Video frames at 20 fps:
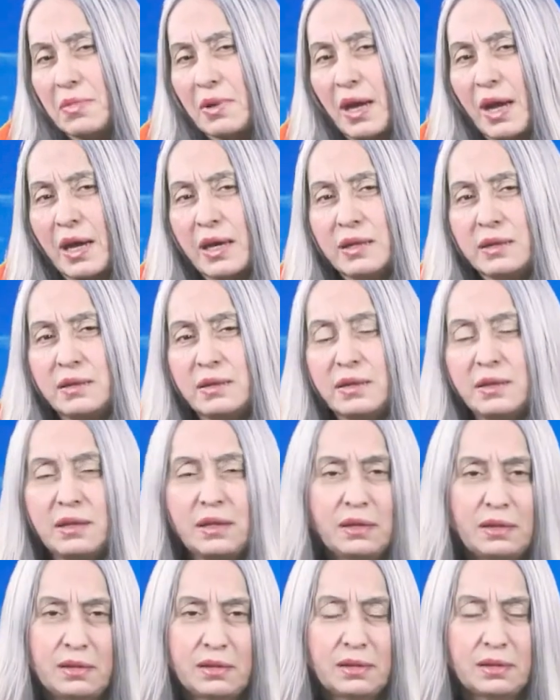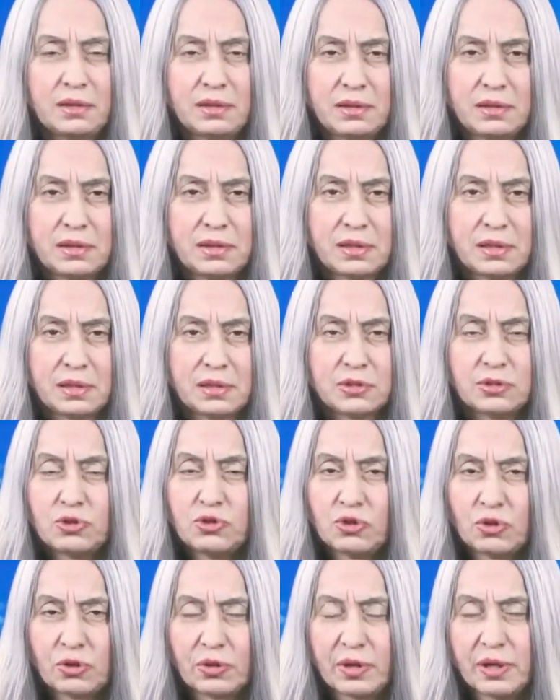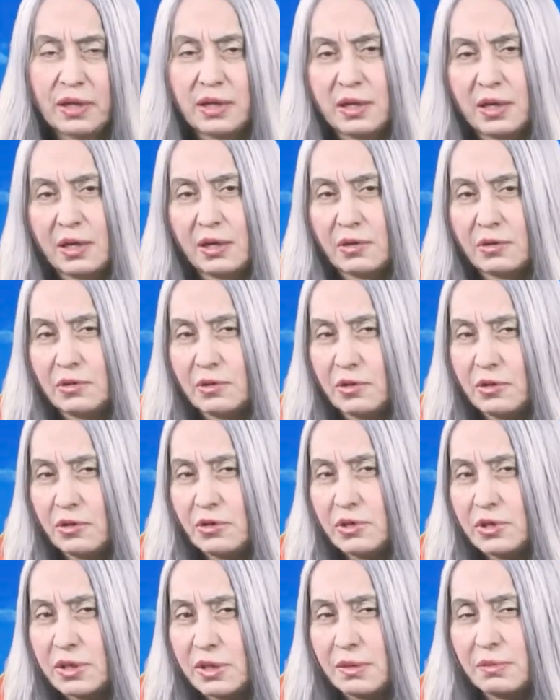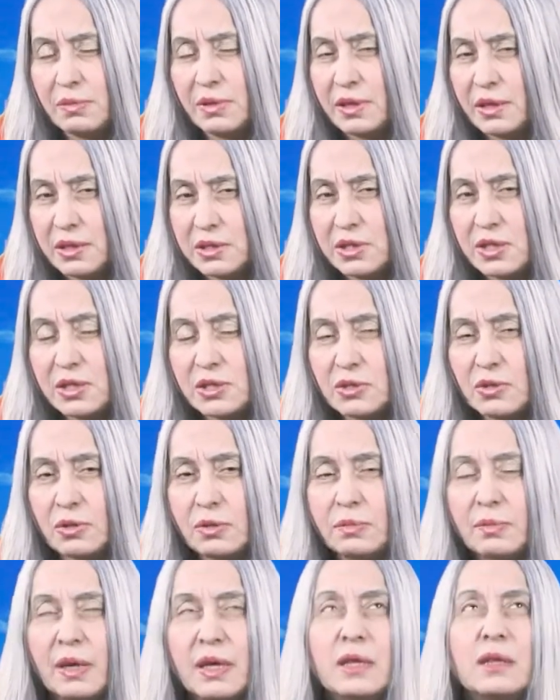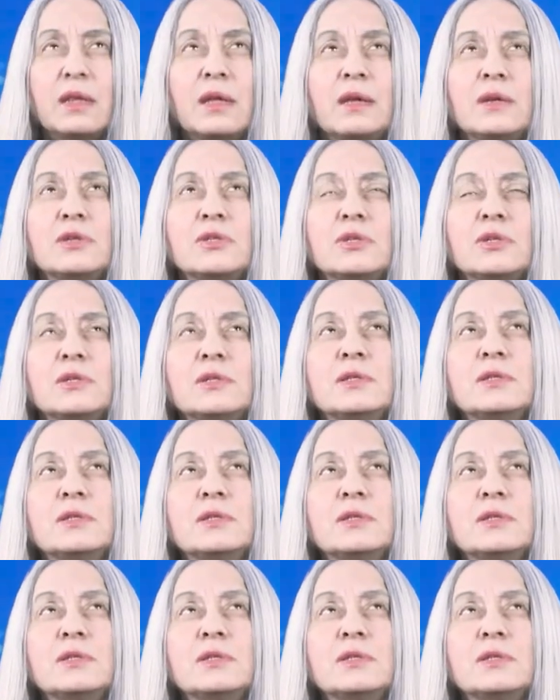I didn't draw any conclusion, but it just got my attention.